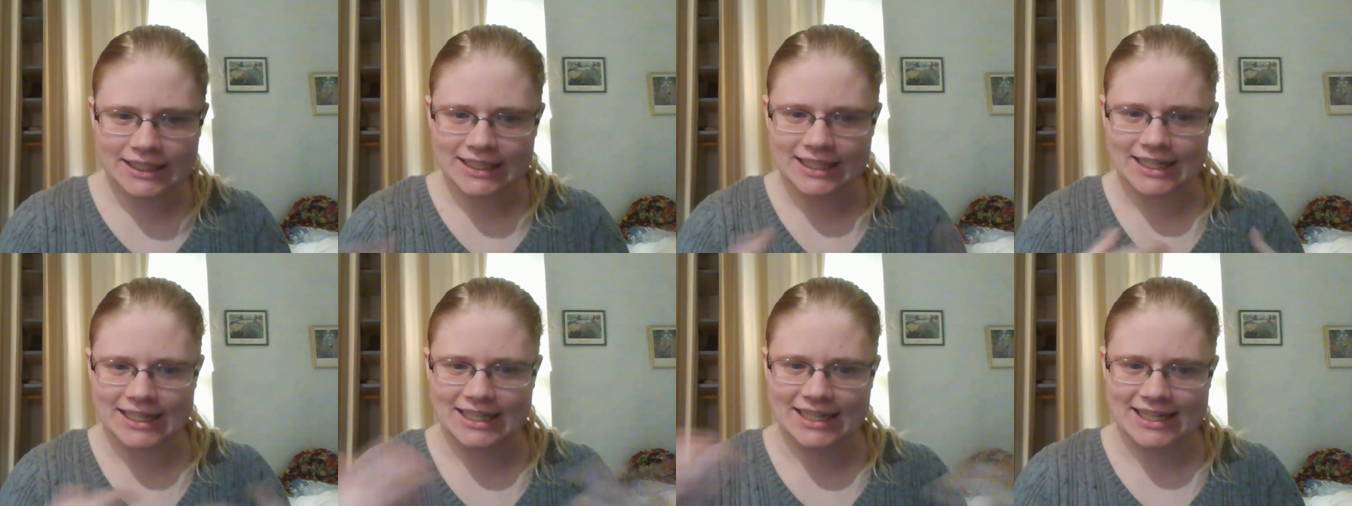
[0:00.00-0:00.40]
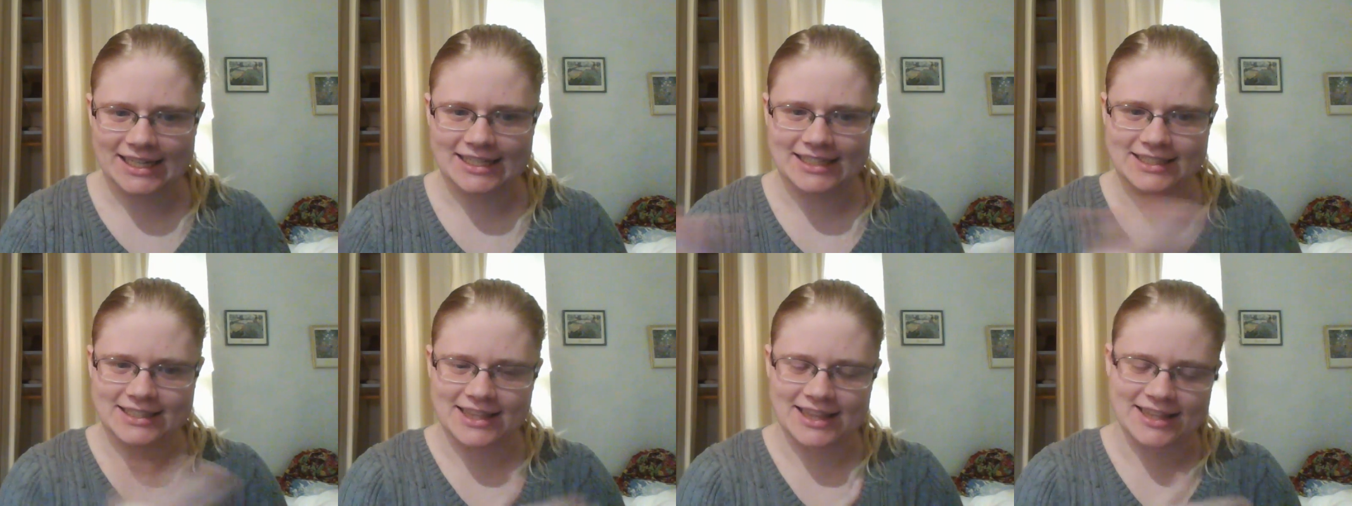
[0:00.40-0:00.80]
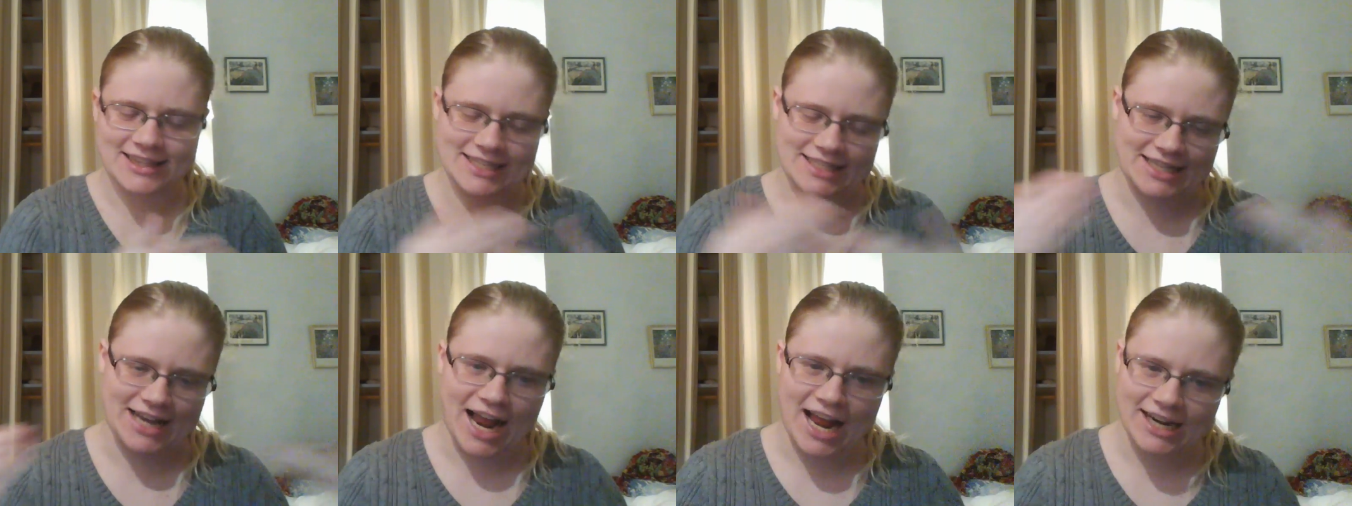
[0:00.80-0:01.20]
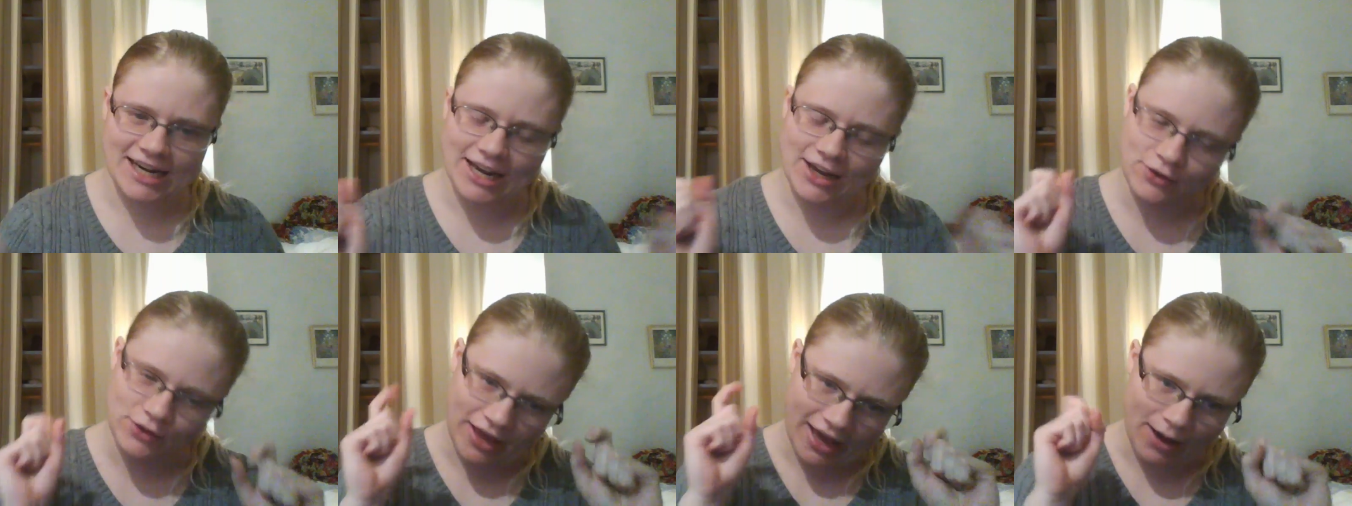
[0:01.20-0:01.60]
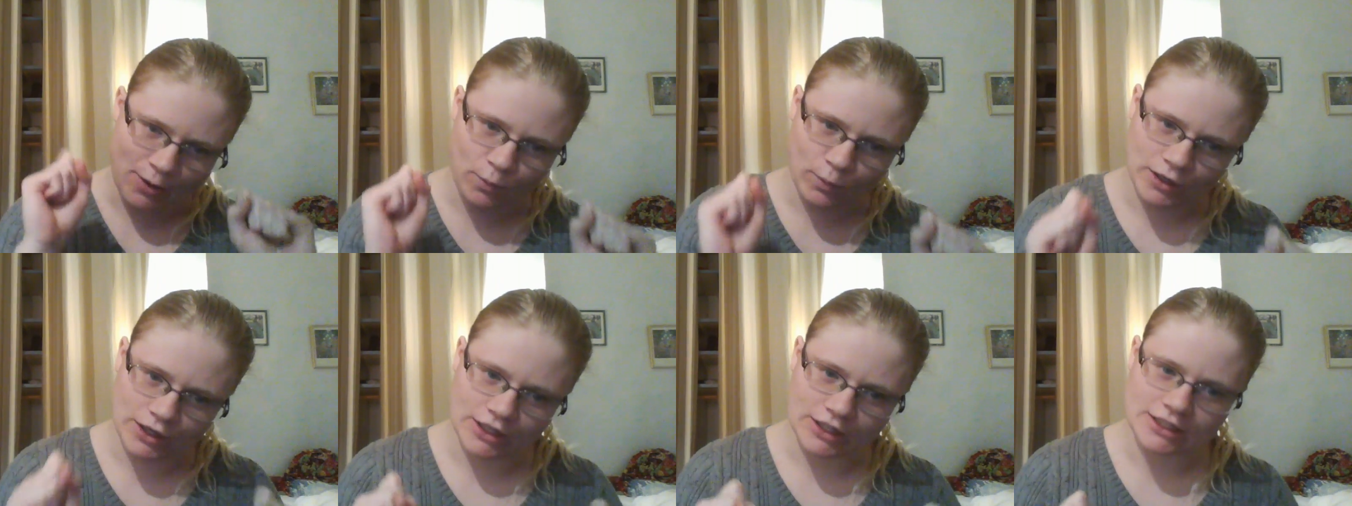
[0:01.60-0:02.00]
It's not how that
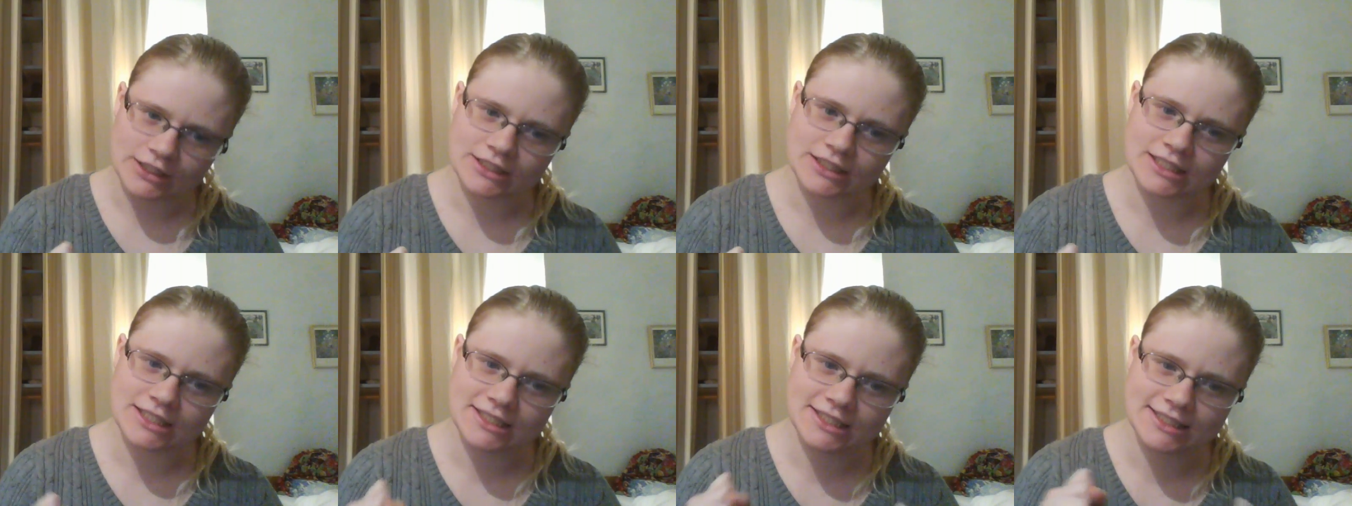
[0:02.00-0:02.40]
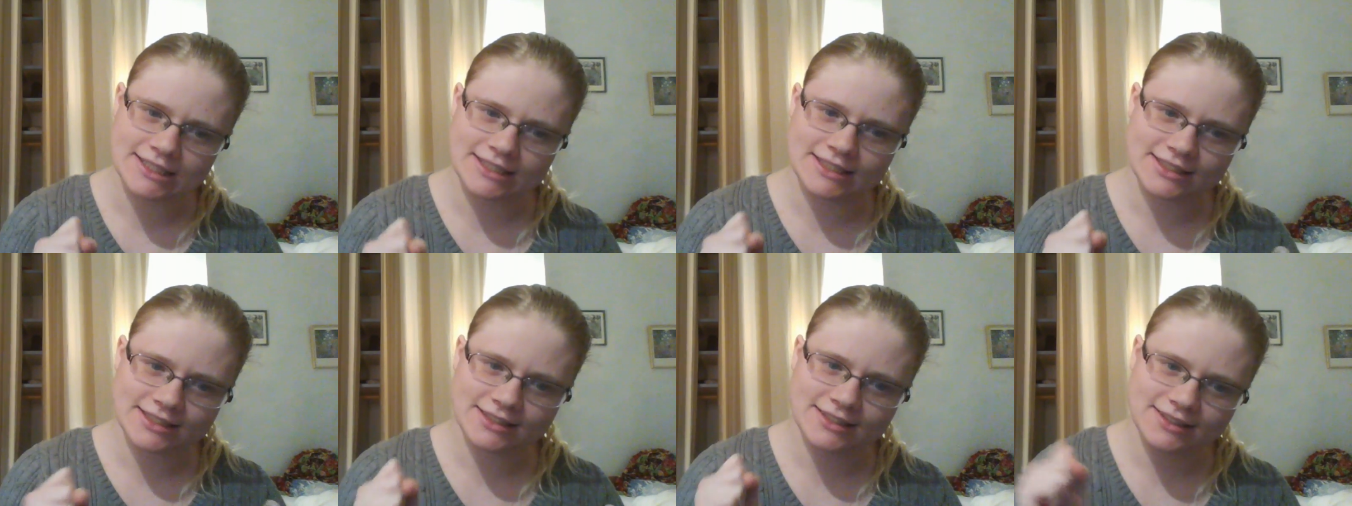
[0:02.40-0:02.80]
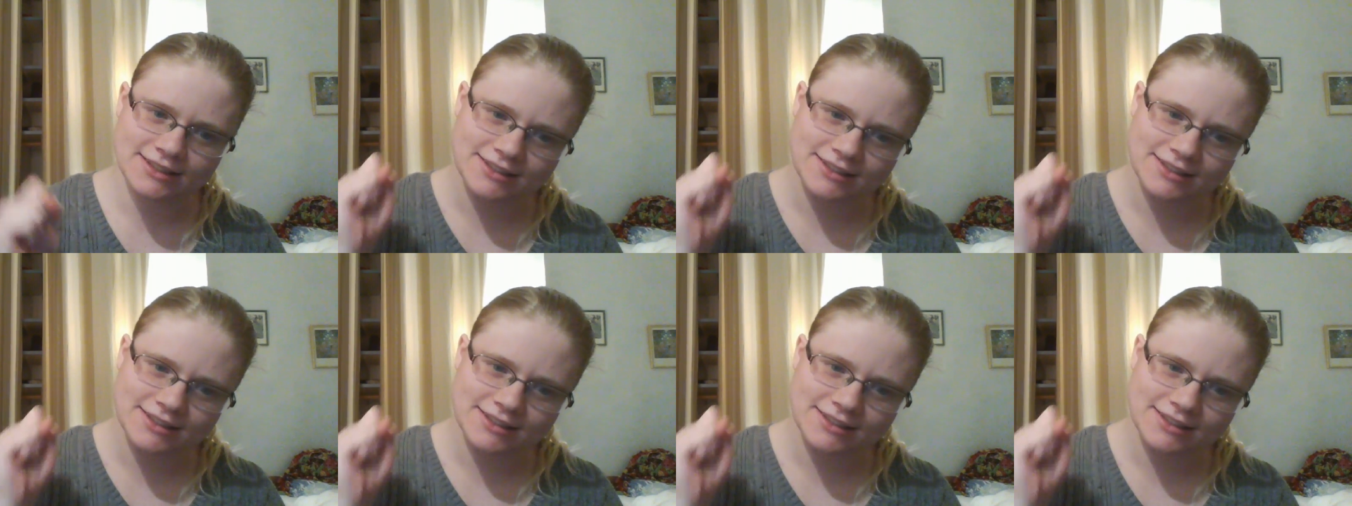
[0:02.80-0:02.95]
works.